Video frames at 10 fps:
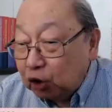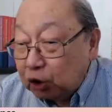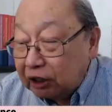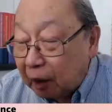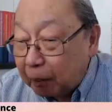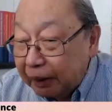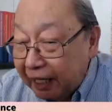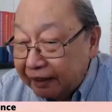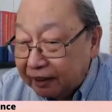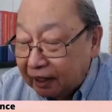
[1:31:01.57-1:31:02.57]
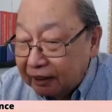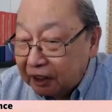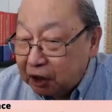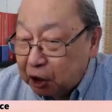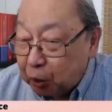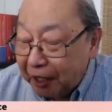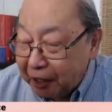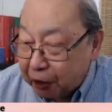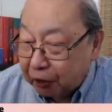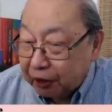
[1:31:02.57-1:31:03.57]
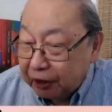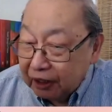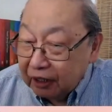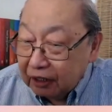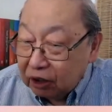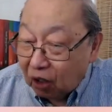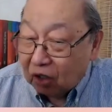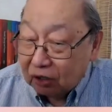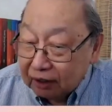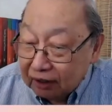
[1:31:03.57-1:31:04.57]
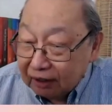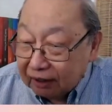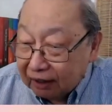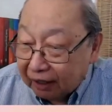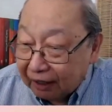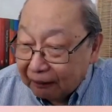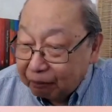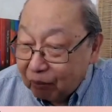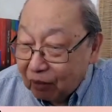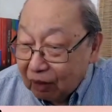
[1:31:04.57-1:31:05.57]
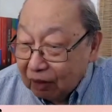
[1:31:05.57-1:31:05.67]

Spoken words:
to stabilize the situation. So, even